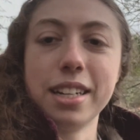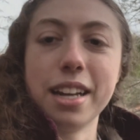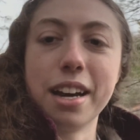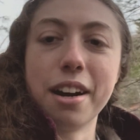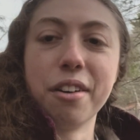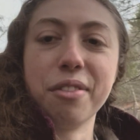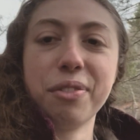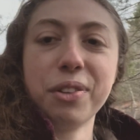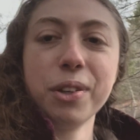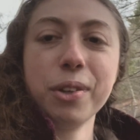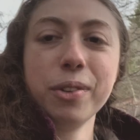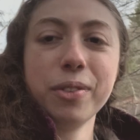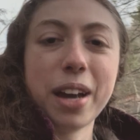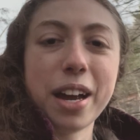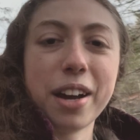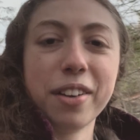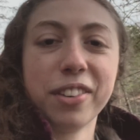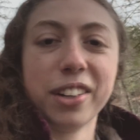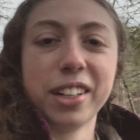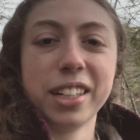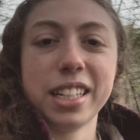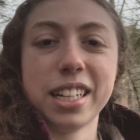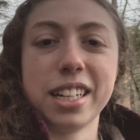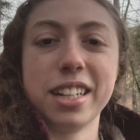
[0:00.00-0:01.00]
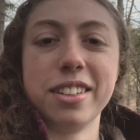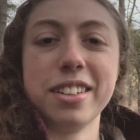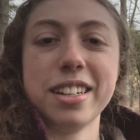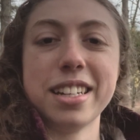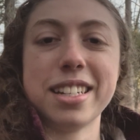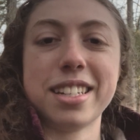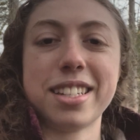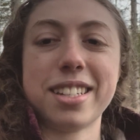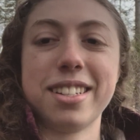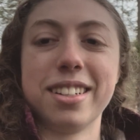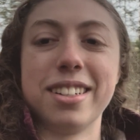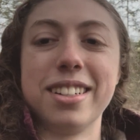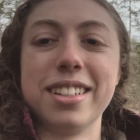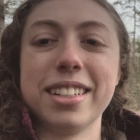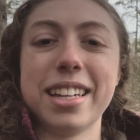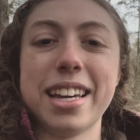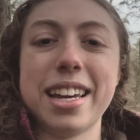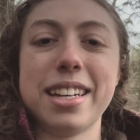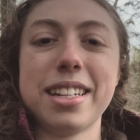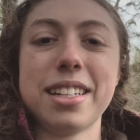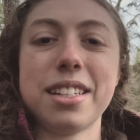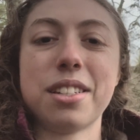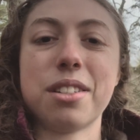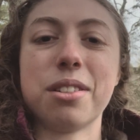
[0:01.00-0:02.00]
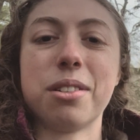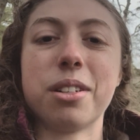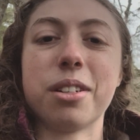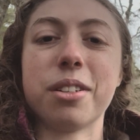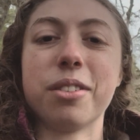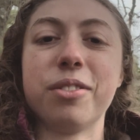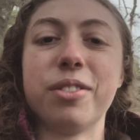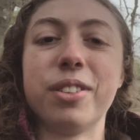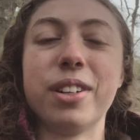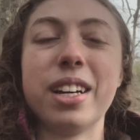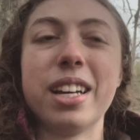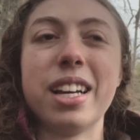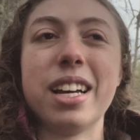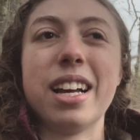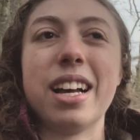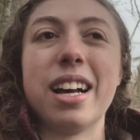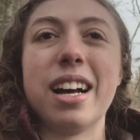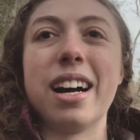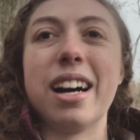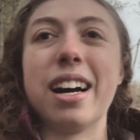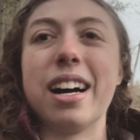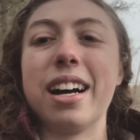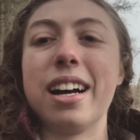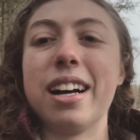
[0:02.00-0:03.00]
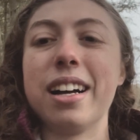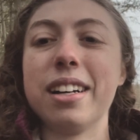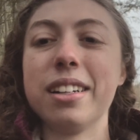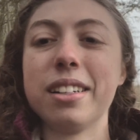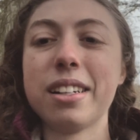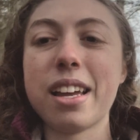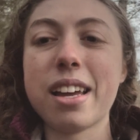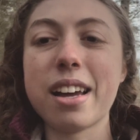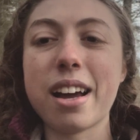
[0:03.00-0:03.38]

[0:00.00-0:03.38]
Now, if you've ever, you know, installed any sort of uh,